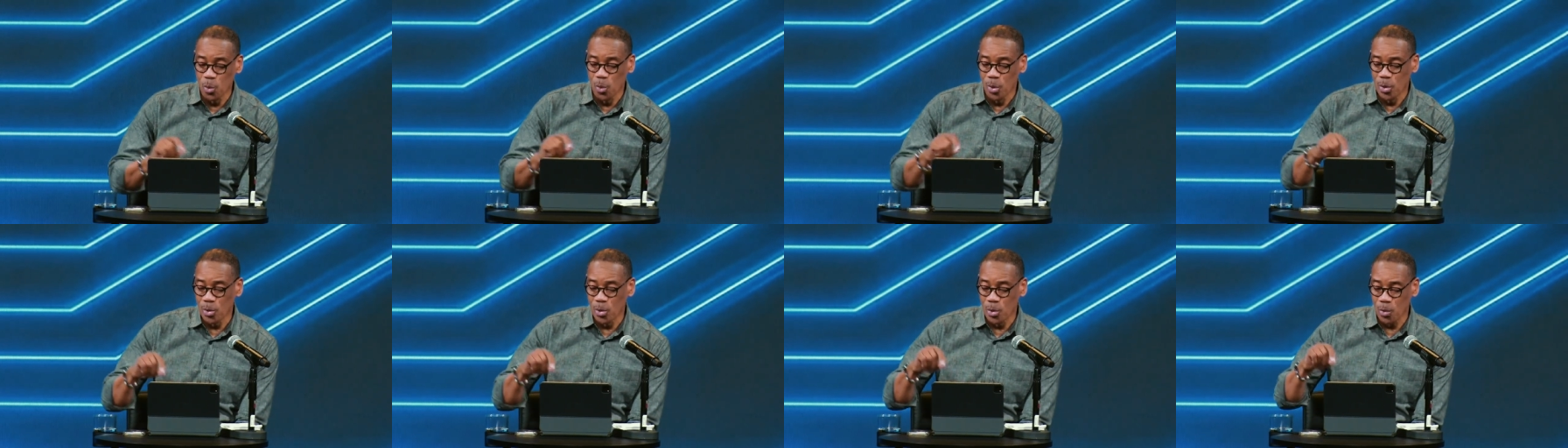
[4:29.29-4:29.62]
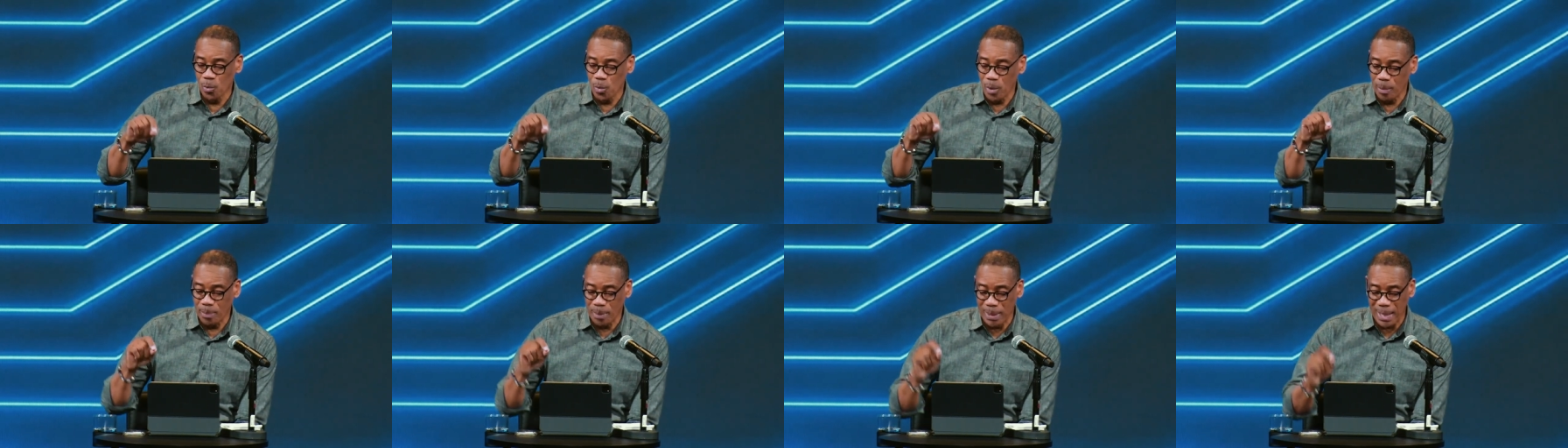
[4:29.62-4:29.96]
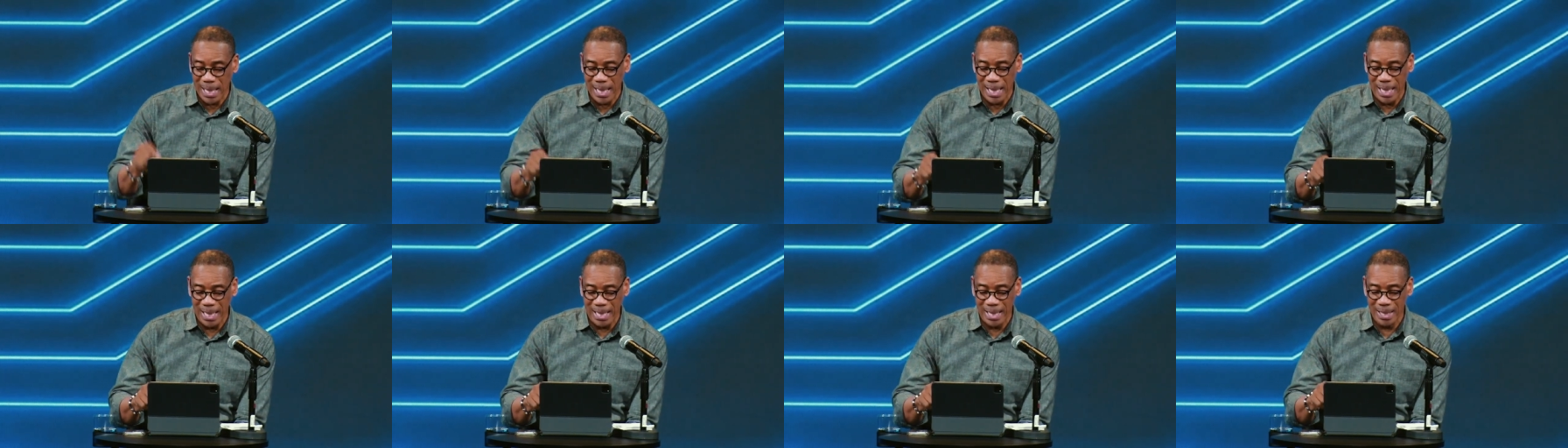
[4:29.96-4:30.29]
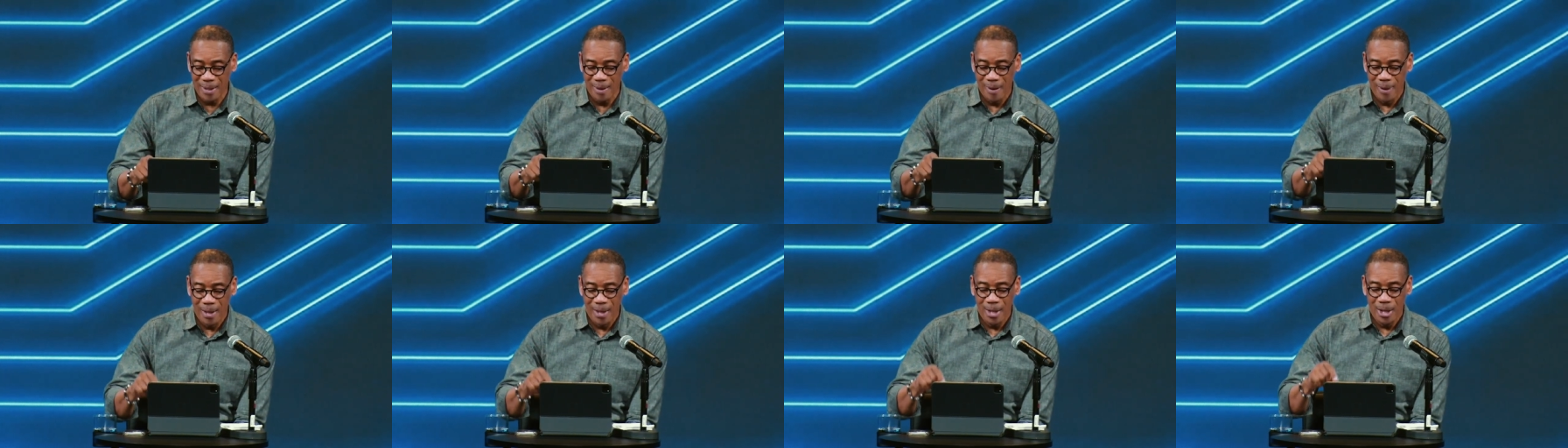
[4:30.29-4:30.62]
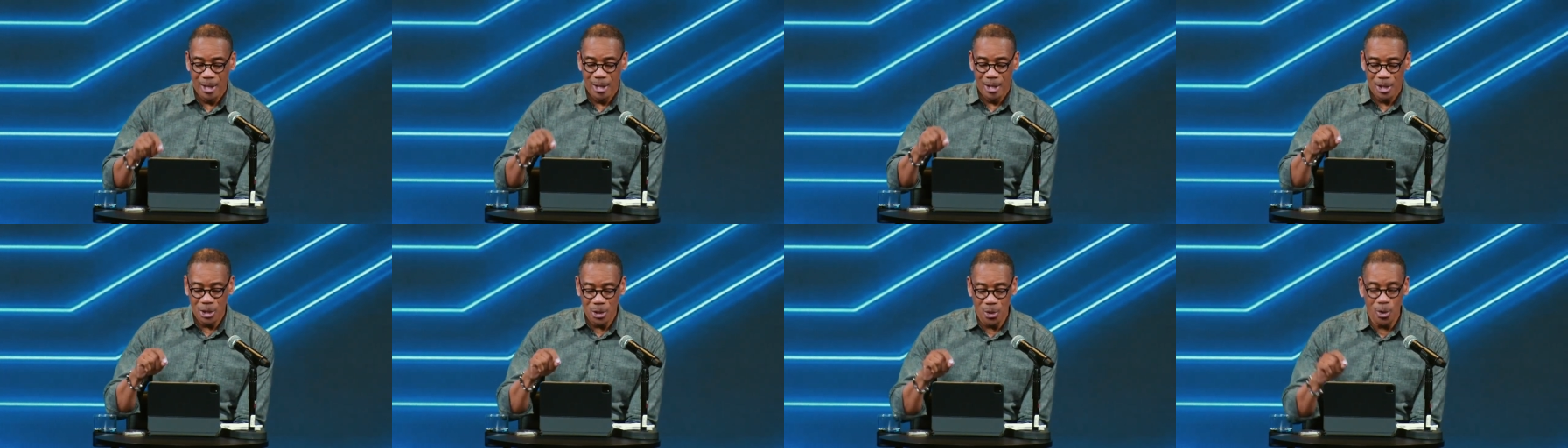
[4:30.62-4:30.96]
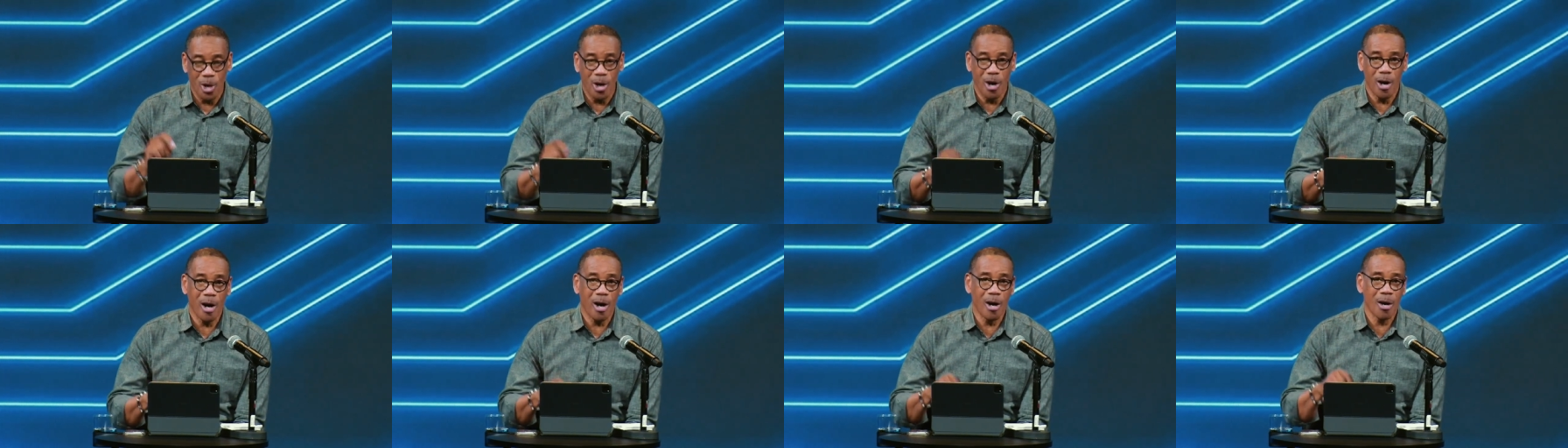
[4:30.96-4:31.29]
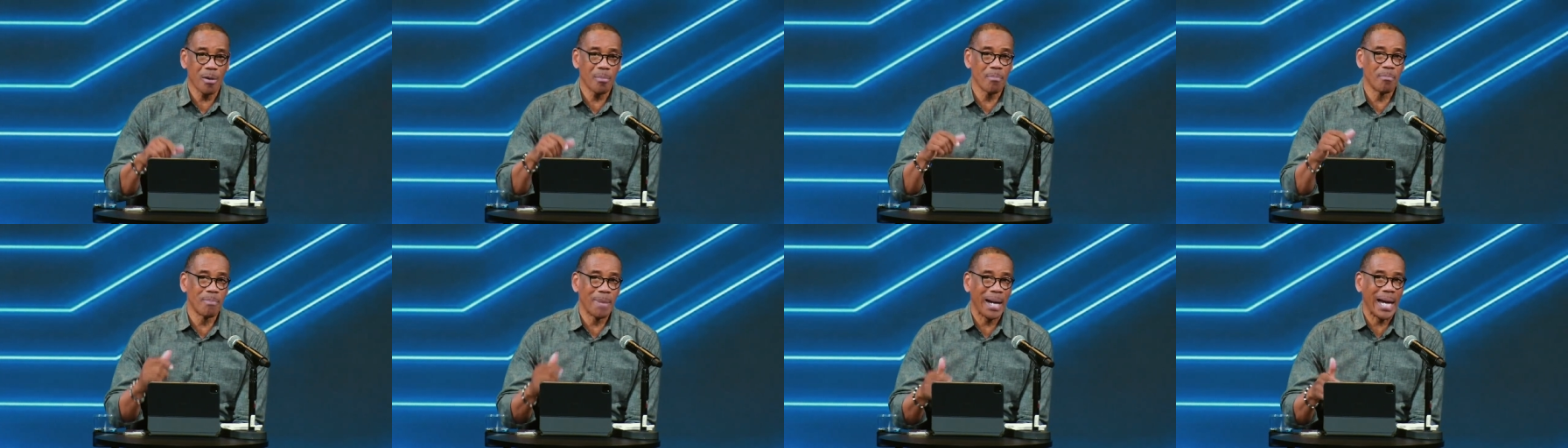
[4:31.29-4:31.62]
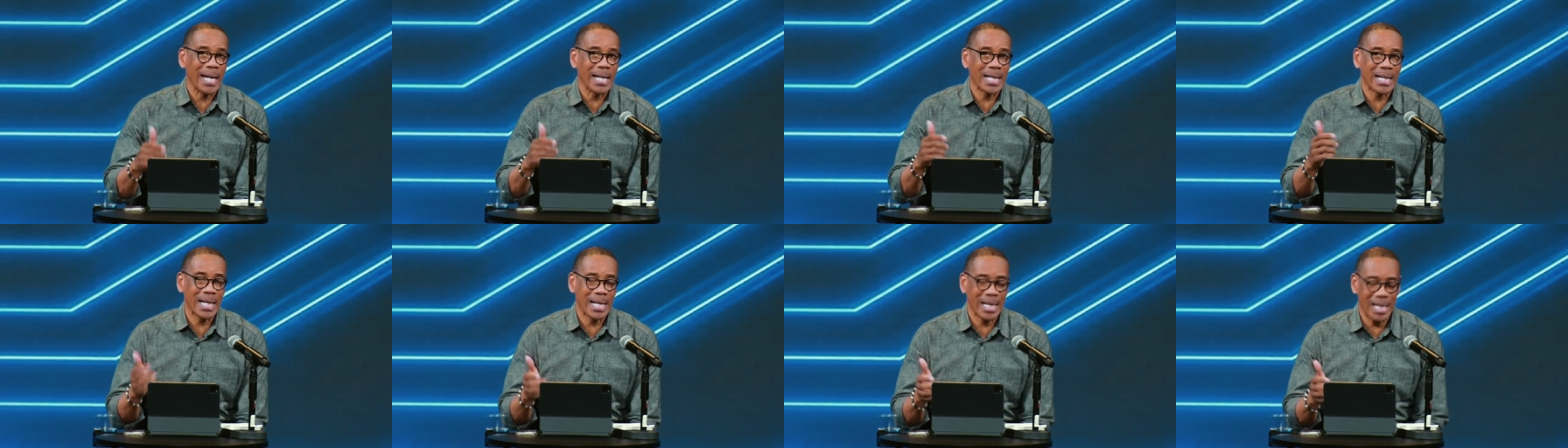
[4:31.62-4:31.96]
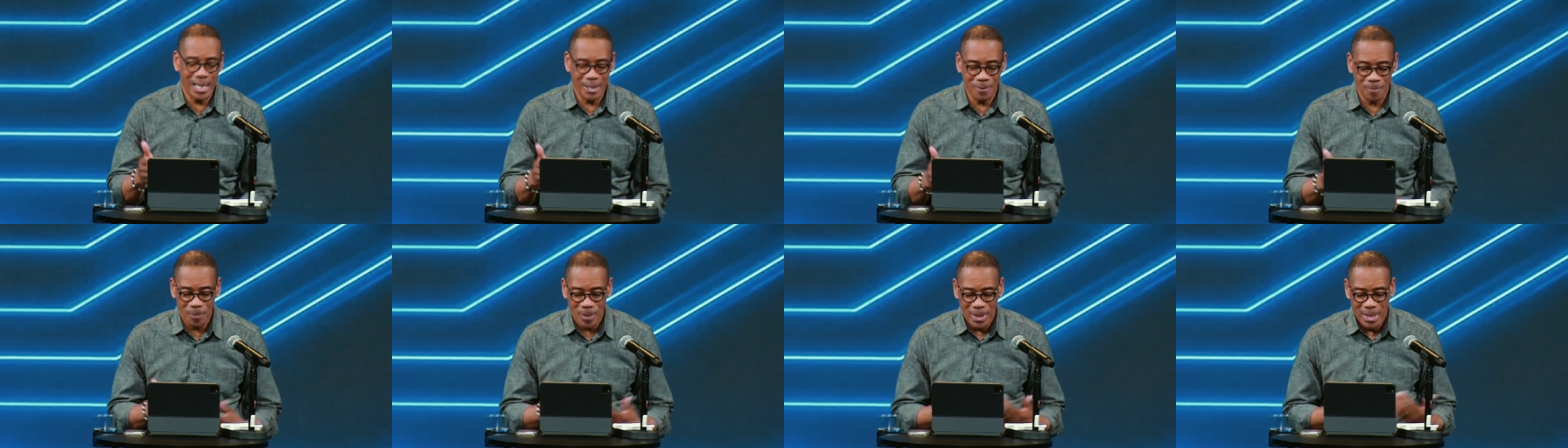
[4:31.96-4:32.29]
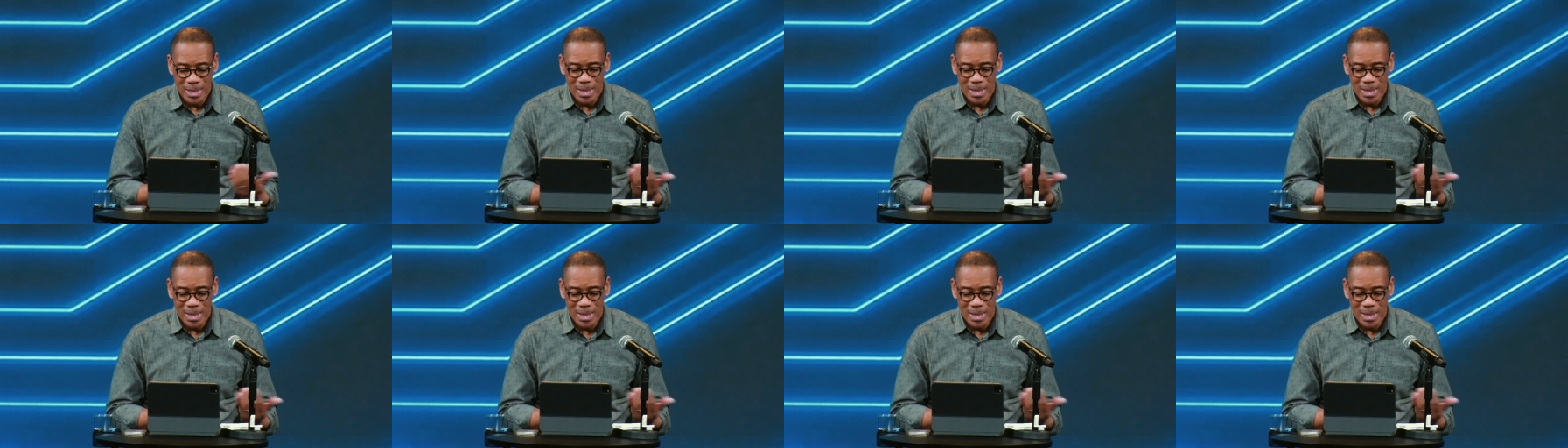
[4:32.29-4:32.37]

will reply, You are my God.